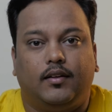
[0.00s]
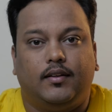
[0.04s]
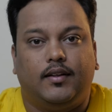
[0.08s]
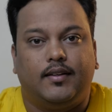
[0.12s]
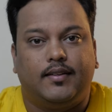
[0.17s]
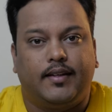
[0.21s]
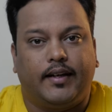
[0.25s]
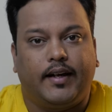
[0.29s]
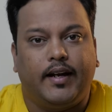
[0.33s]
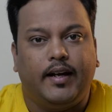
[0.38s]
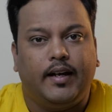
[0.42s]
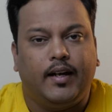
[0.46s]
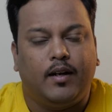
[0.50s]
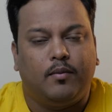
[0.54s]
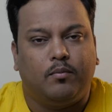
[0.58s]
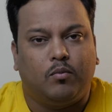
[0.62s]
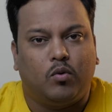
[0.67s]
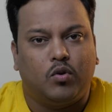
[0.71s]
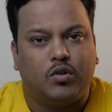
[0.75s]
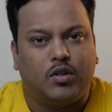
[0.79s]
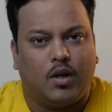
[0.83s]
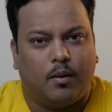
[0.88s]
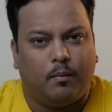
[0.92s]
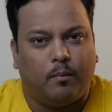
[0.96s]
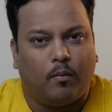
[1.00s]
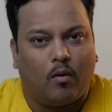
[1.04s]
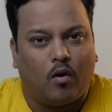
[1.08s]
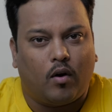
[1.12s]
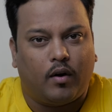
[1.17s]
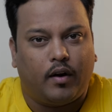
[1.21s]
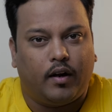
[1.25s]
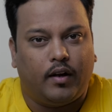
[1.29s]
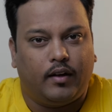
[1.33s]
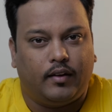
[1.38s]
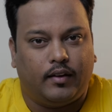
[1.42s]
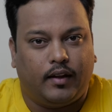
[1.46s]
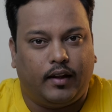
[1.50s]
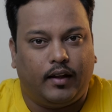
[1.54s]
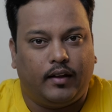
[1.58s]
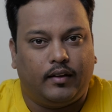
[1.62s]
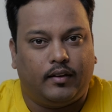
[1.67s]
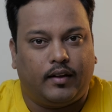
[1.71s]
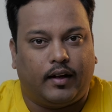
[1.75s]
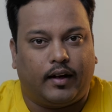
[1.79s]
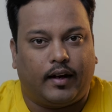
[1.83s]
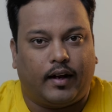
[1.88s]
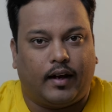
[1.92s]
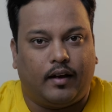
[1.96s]
The second and most important
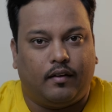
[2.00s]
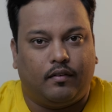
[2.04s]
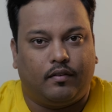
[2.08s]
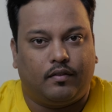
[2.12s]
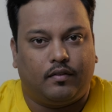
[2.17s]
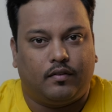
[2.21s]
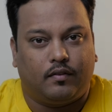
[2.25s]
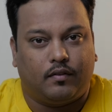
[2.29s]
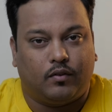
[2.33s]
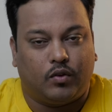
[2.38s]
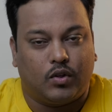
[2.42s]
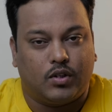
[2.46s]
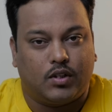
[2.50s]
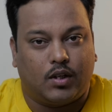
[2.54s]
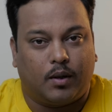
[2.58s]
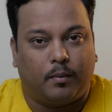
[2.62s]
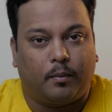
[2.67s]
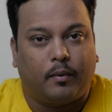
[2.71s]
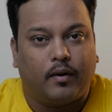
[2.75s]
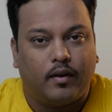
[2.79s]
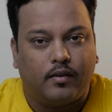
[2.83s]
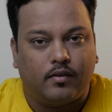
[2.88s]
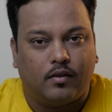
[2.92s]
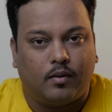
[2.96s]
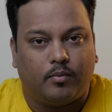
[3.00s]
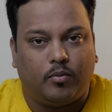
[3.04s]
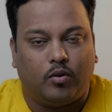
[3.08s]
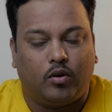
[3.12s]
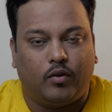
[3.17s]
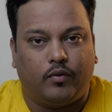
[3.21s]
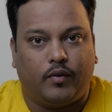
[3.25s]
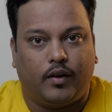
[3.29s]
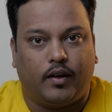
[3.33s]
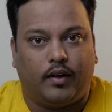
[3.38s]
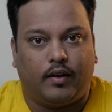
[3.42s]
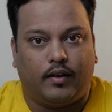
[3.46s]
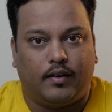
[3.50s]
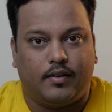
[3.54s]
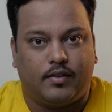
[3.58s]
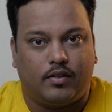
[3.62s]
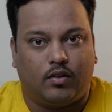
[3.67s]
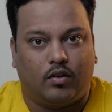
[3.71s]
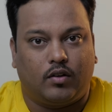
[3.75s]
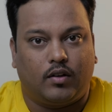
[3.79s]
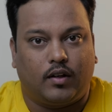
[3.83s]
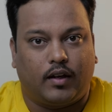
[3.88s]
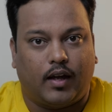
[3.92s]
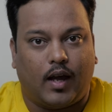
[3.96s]
thing that I was surprised about when I
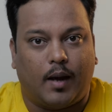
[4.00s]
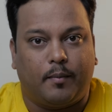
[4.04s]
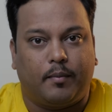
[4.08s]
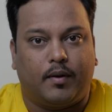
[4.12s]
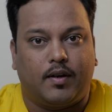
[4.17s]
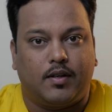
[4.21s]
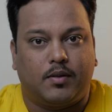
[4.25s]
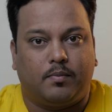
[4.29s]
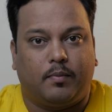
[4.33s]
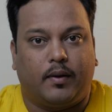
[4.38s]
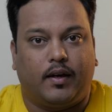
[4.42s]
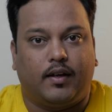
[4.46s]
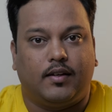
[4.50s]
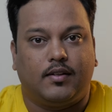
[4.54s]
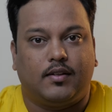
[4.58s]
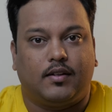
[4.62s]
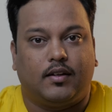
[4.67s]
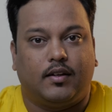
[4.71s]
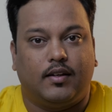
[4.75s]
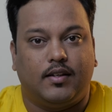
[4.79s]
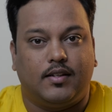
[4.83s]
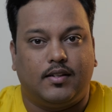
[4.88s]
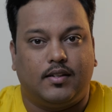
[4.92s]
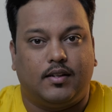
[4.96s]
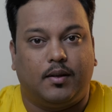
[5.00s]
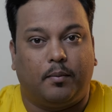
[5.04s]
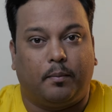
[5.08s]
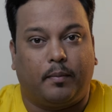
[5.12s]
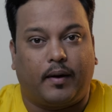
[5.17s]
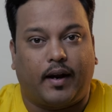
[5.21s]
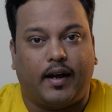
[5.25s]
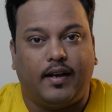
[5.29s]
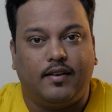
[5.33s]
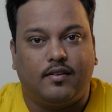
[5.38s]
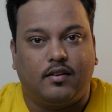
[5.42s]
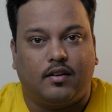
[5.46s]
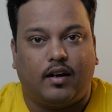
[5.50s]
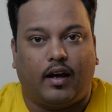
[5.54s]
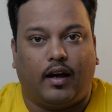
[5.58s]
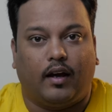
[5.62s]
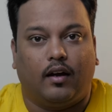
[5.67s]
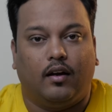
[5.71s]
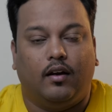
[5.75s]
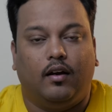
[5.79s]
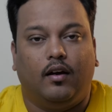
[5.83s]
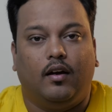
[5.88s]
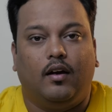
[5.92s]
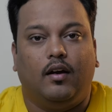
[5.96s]
saw the camera specs is the price
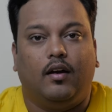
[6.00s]
tag.